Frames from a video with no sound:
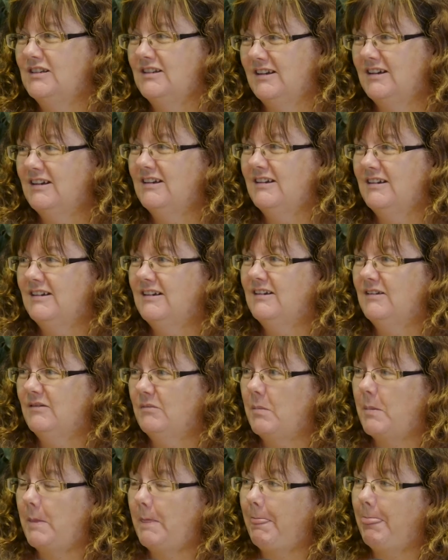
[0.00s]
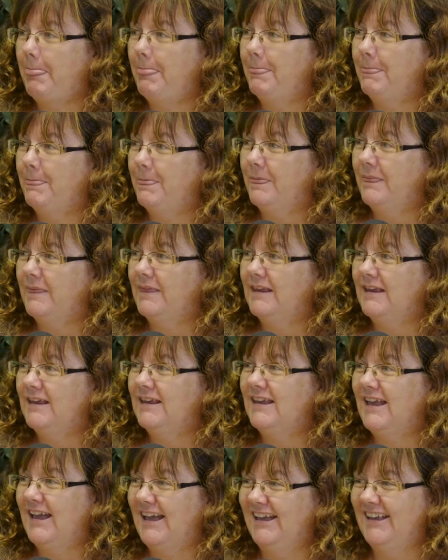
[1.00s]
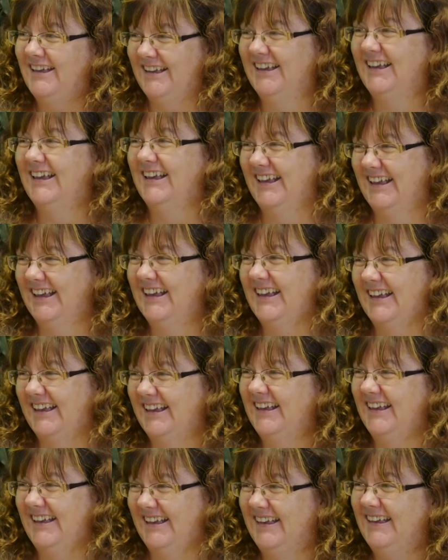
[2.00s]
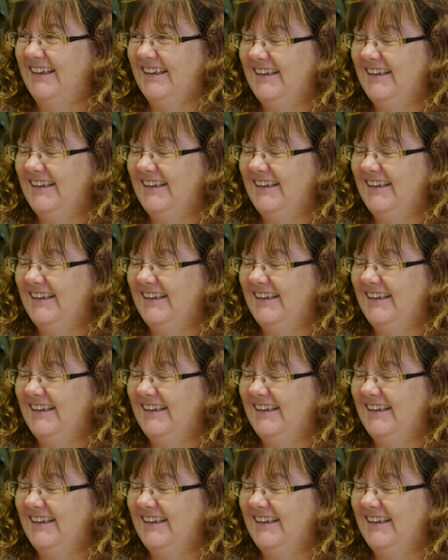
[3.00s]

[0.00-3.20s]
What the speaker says: It's my vitamin C, as a lot of people say. It